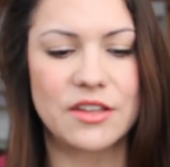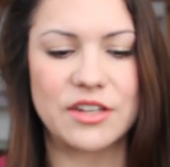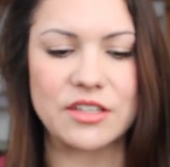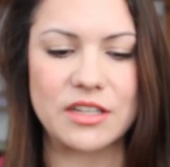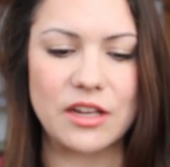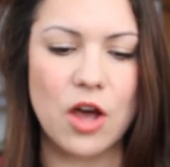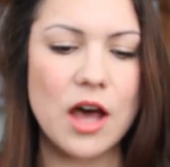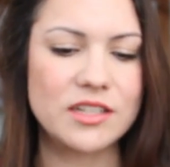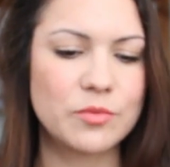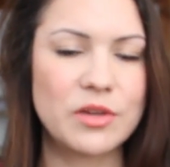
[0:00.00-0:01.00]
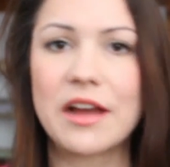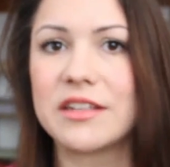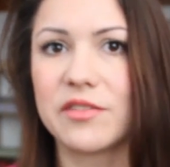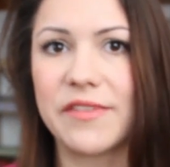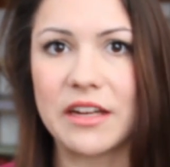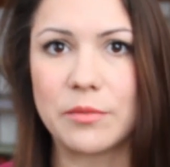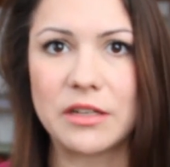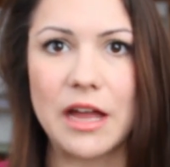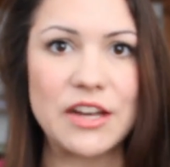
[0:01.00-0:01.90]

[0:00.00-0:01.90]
There's like awesome guides available.